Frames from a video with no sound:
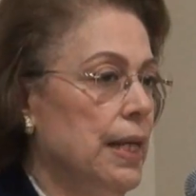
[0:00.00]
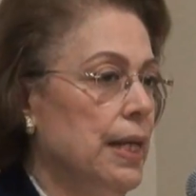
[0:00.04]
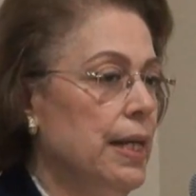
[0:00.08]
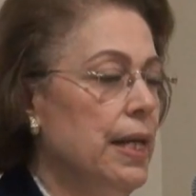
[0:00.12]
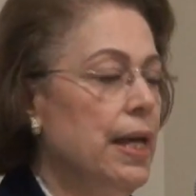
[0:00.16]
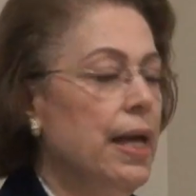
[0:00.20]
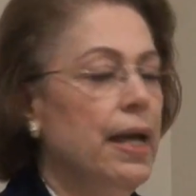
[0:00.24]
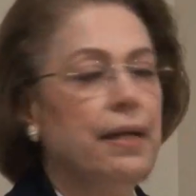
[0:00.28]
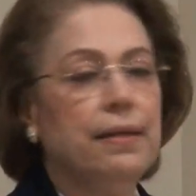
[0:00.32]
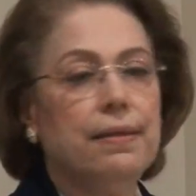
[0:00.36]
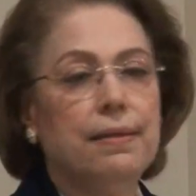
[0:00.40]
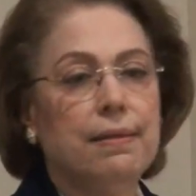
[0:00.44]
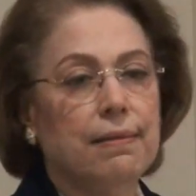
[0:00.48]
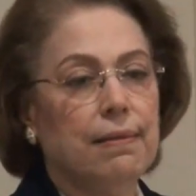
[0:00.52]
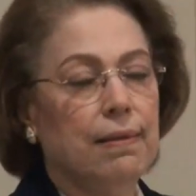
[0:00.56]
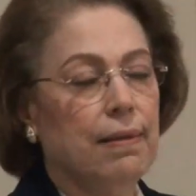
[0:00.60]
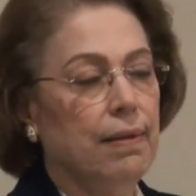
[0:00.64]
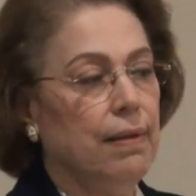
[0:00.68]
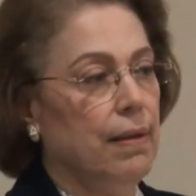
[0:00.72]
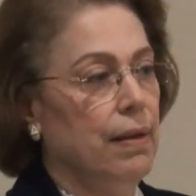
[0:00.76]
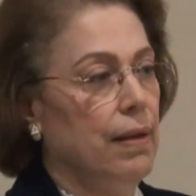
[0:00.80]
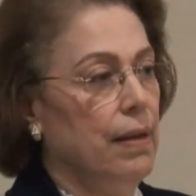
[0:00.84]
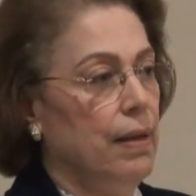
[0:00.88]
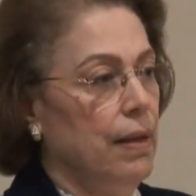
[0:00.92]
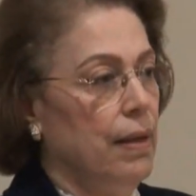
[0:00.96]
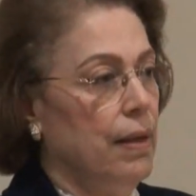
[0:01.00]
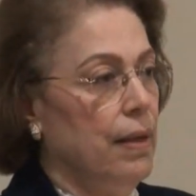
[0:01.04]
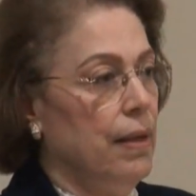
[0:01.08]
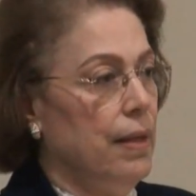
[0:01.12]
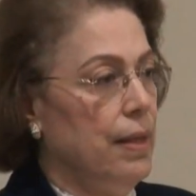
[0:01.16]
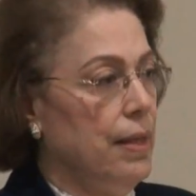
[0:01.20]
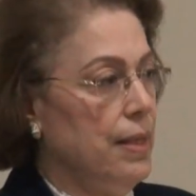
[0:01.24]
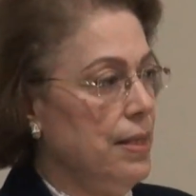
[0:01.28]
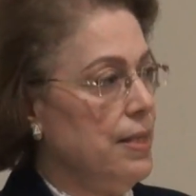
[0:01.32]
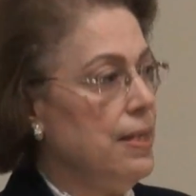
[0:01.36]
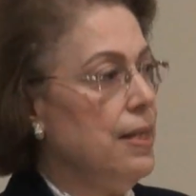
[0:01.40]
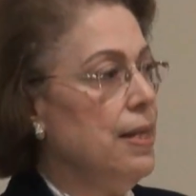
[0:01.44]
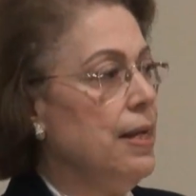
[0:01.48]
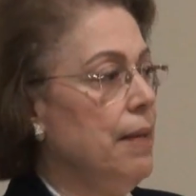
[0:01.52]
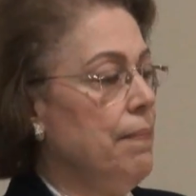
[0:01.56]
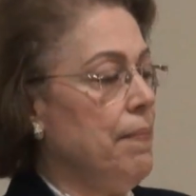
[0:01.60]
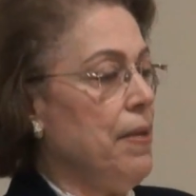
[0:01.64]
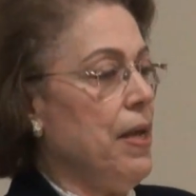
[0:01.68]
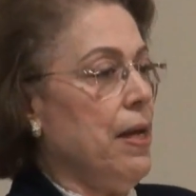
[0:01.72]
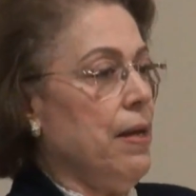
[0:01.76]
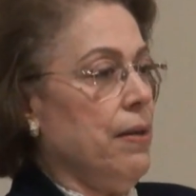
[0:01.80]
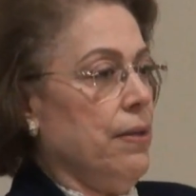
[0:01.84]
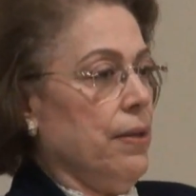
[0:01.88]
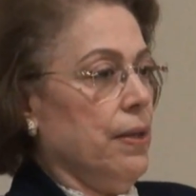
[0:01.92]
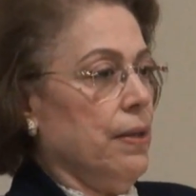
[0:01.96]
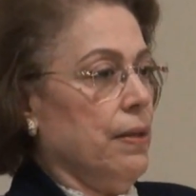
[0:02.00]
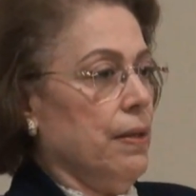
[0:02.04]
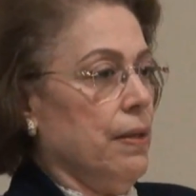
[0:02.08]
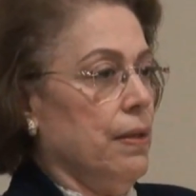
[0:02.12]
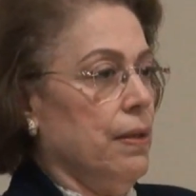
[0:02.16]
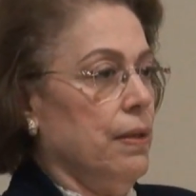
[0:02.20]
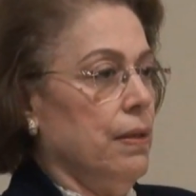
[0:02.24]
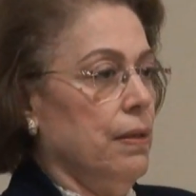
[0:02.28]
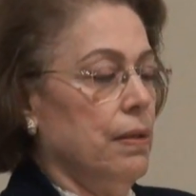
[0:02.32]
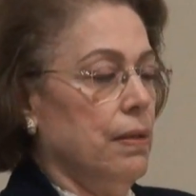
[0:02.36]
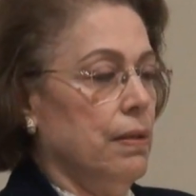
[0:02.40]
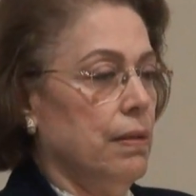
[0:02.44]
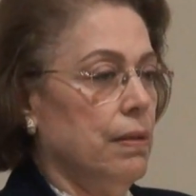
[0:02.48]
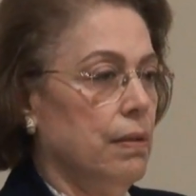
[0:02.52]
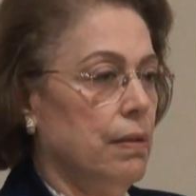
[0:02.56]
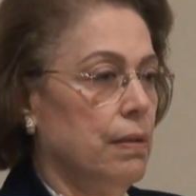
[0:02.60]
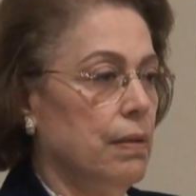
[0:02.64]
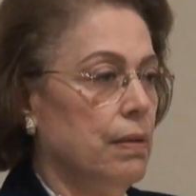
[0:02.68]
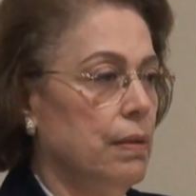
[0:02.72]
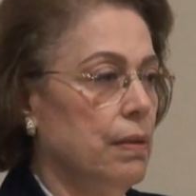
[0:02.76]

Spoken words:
He's an American,